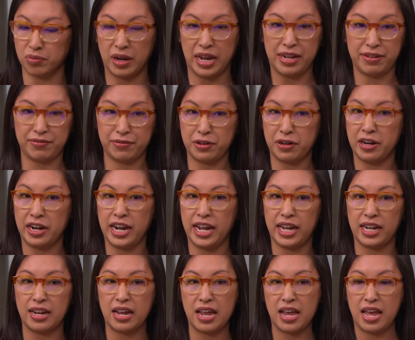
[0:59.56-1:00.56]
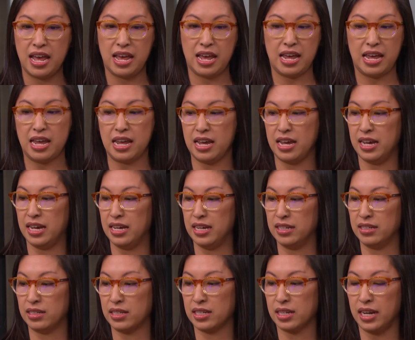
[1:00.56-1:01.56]
went for it
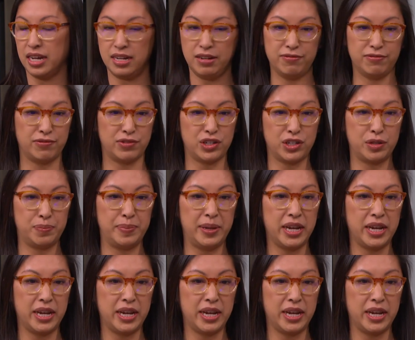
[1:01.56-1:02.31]
and kind of just